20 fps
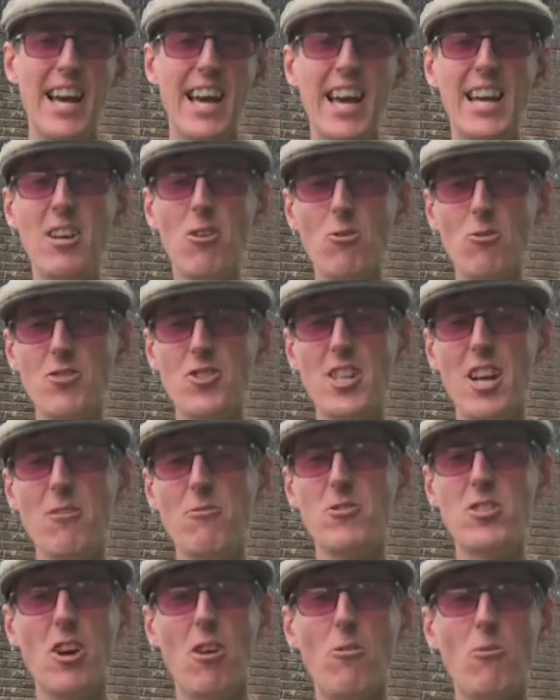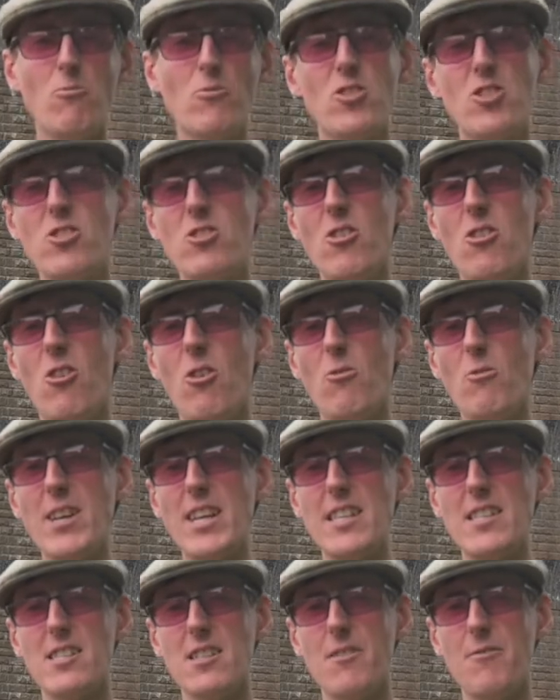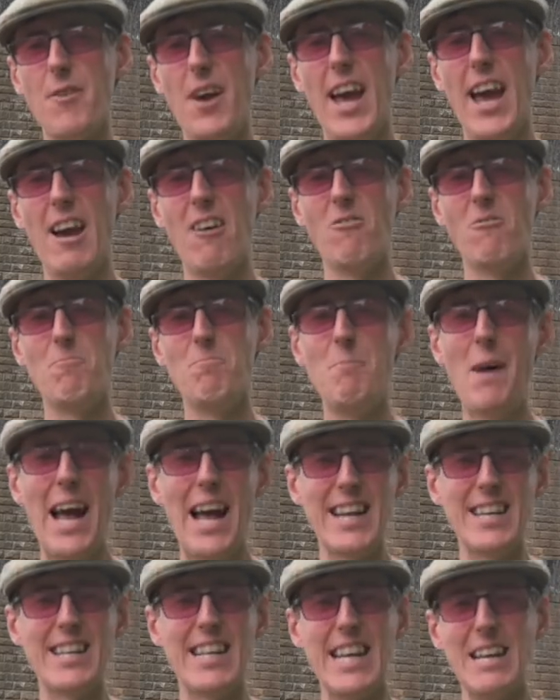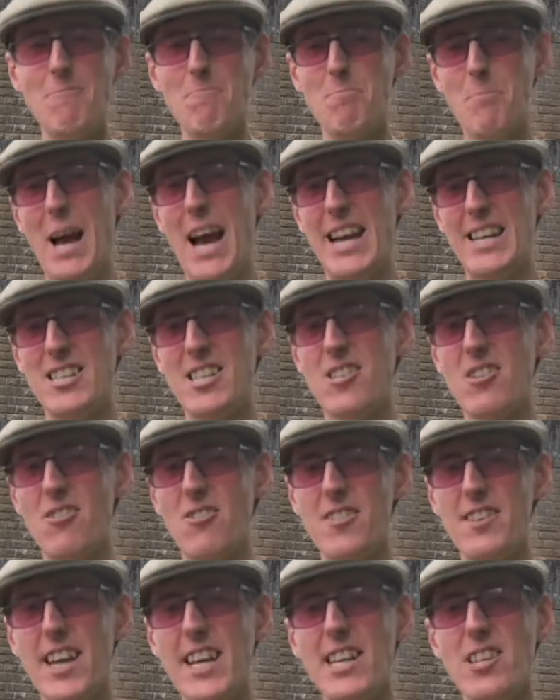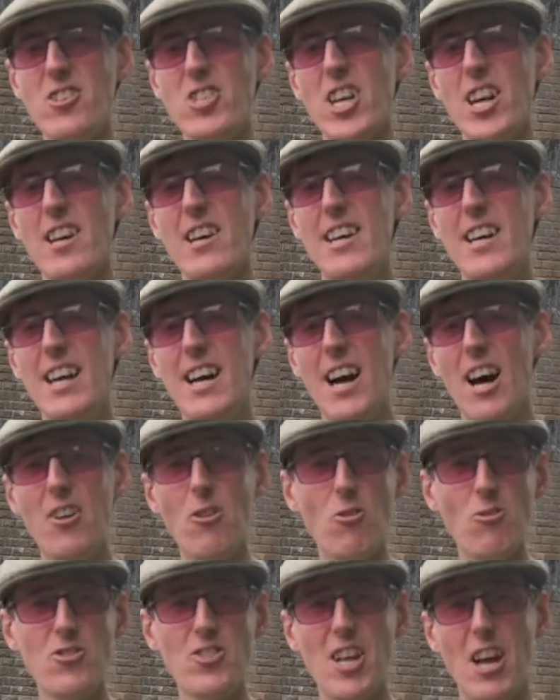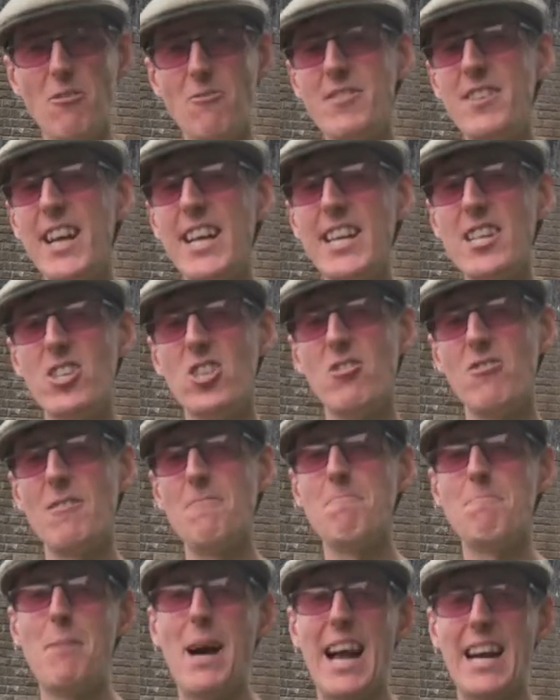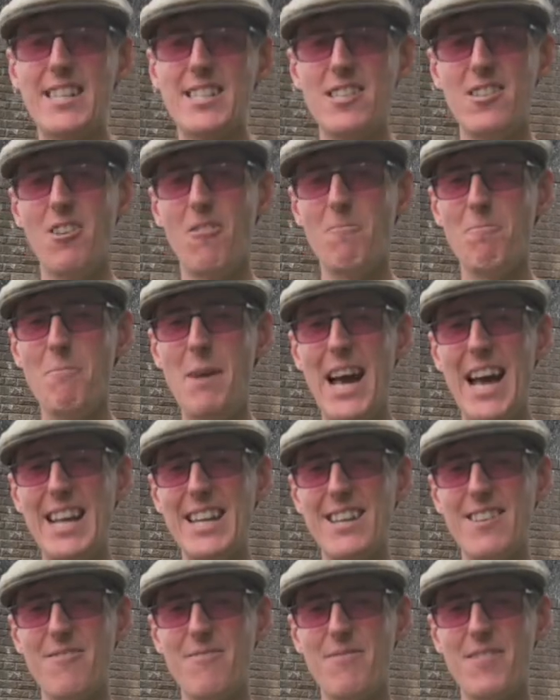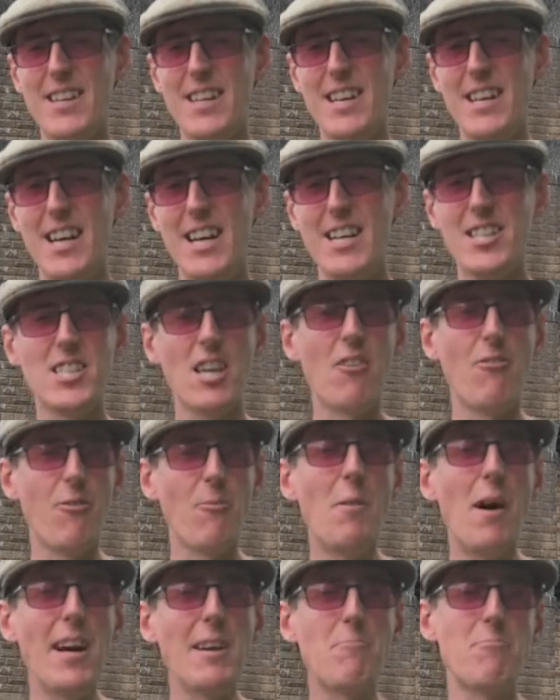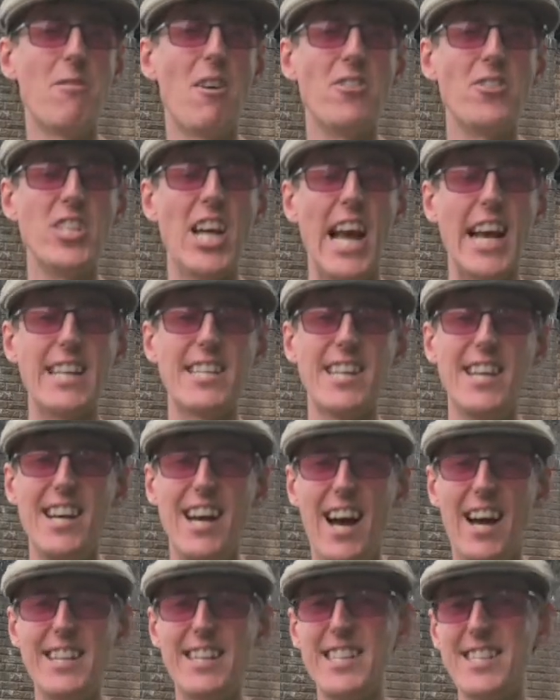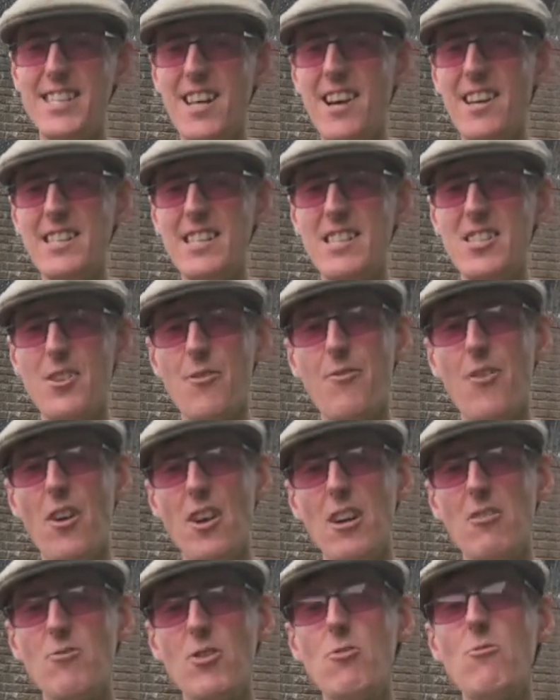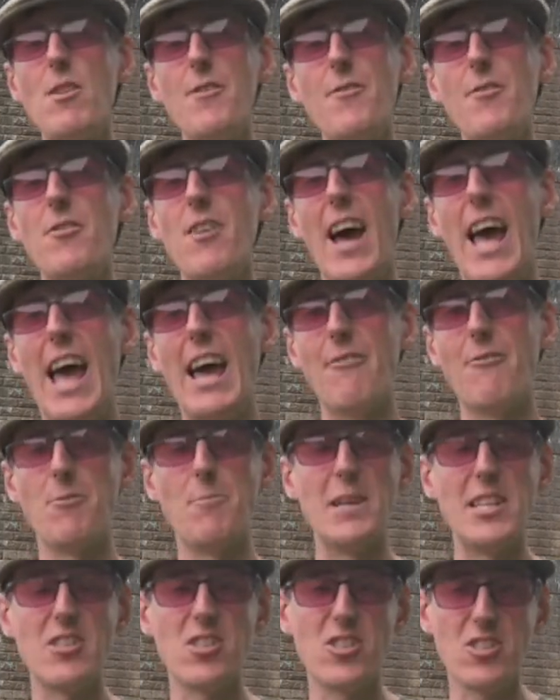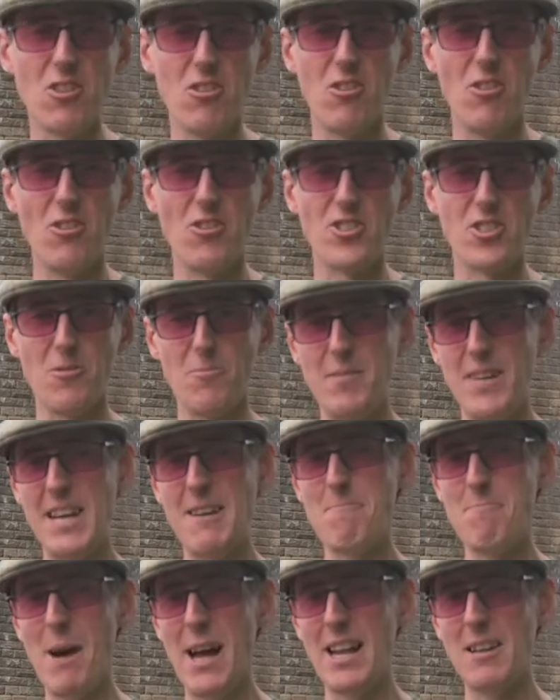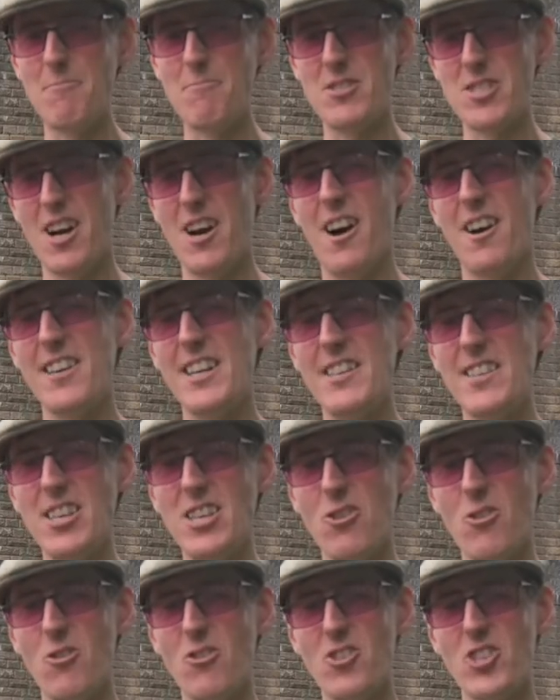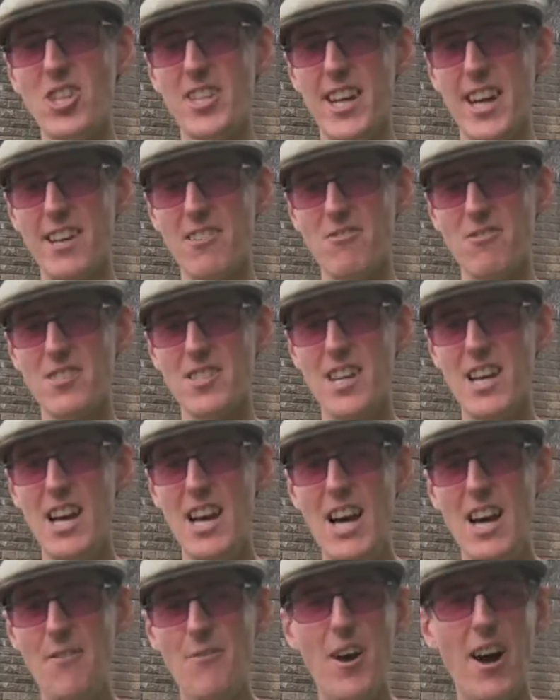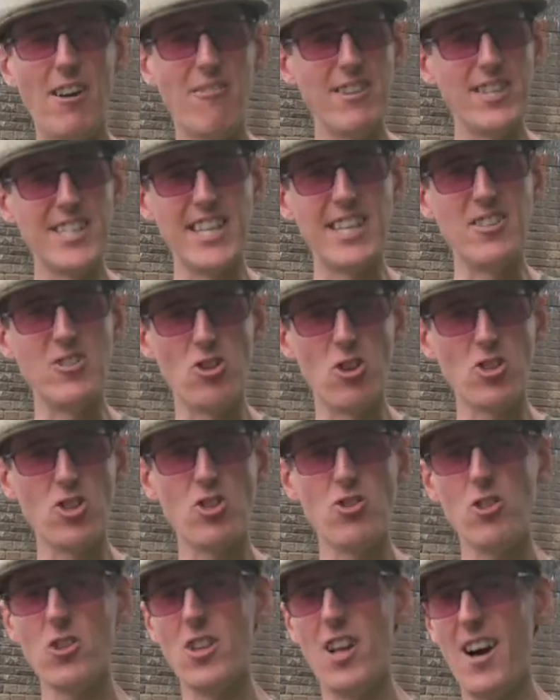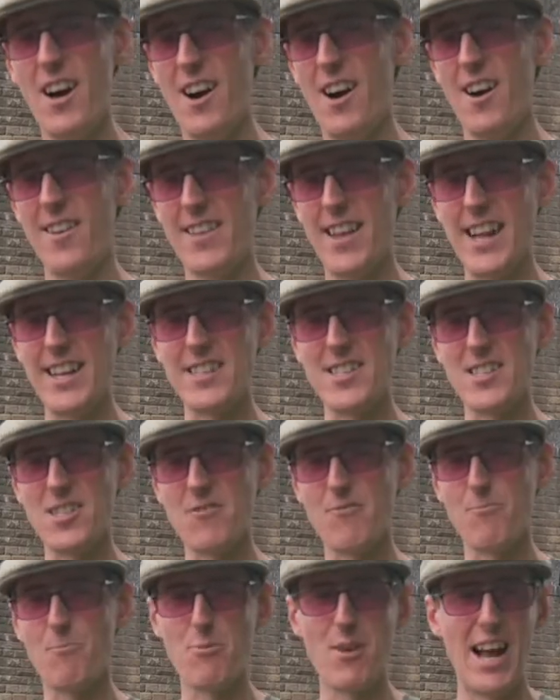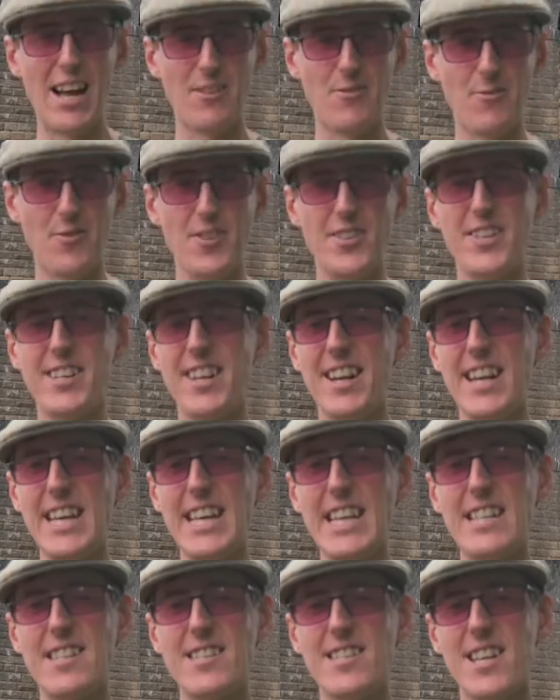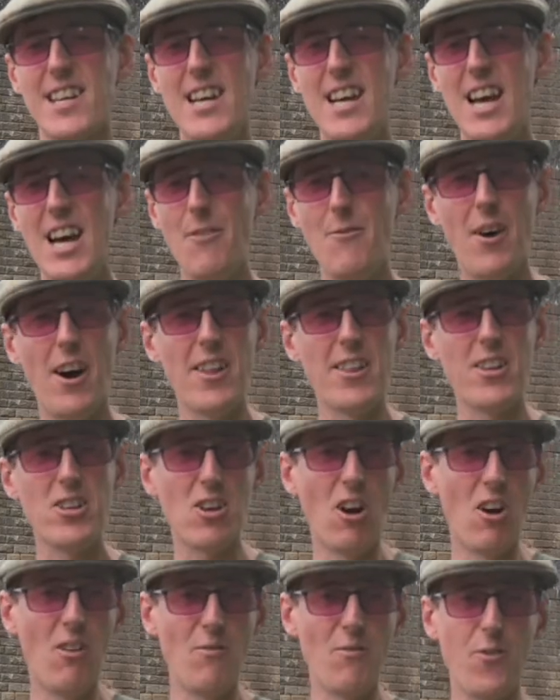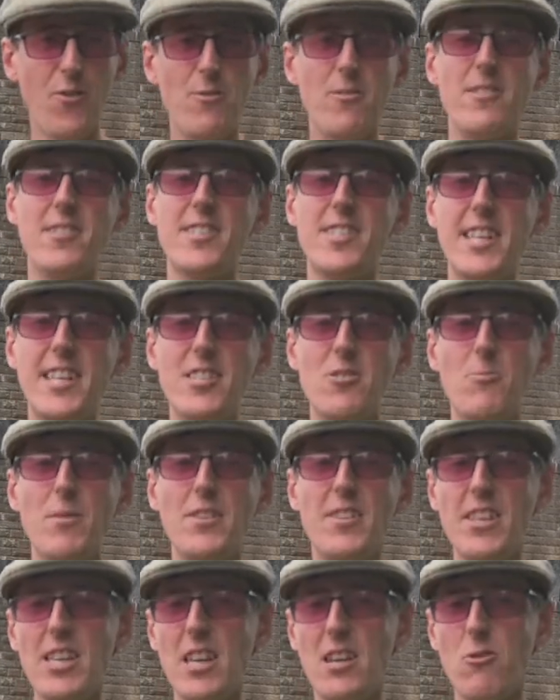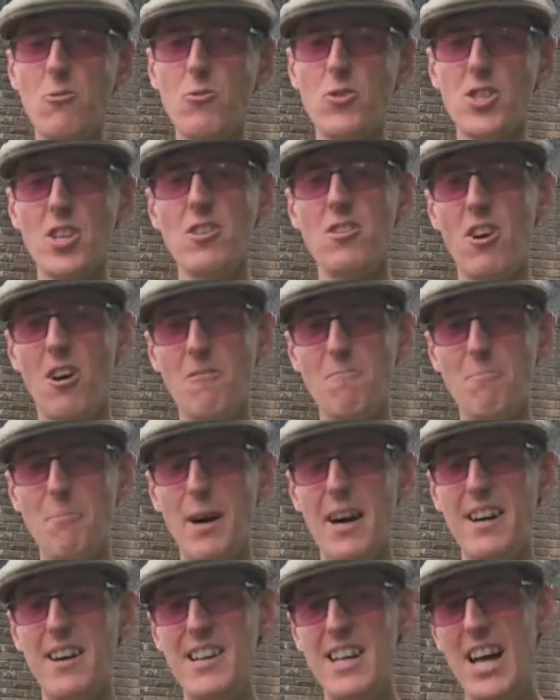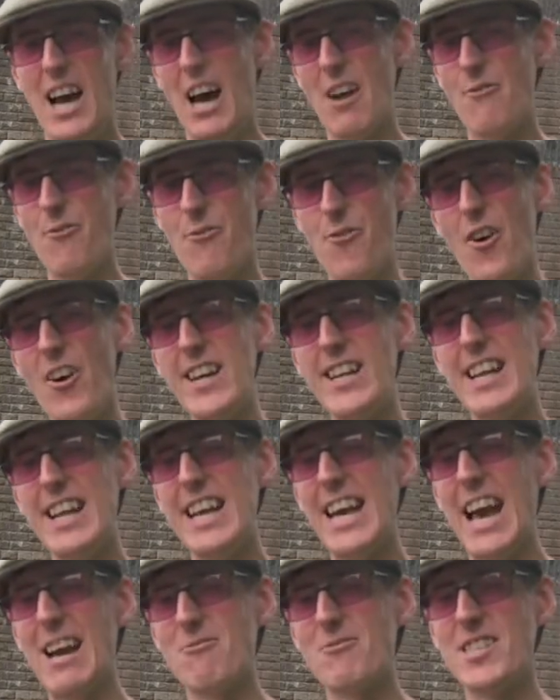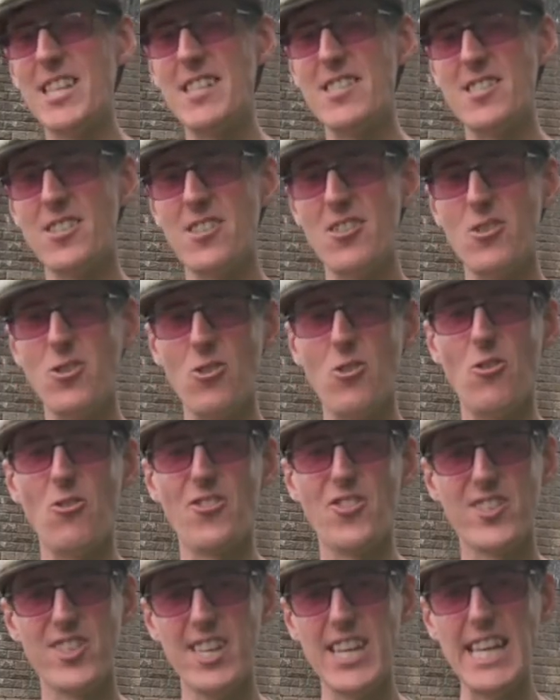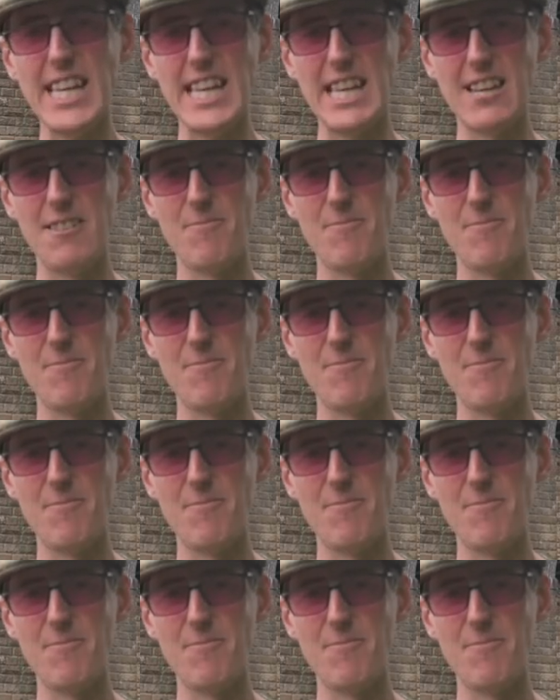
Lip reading: He also told stories of how man impacted on nature, and also nature impacted on man. So for my project, I decided to follow the River Aire from its source up near Malham Tarn in the Yorkshire Dales, via its industrial heartlands of Bradford and Leeds, via the confluences with the Ouse and Humber, and finally out into the North Sea.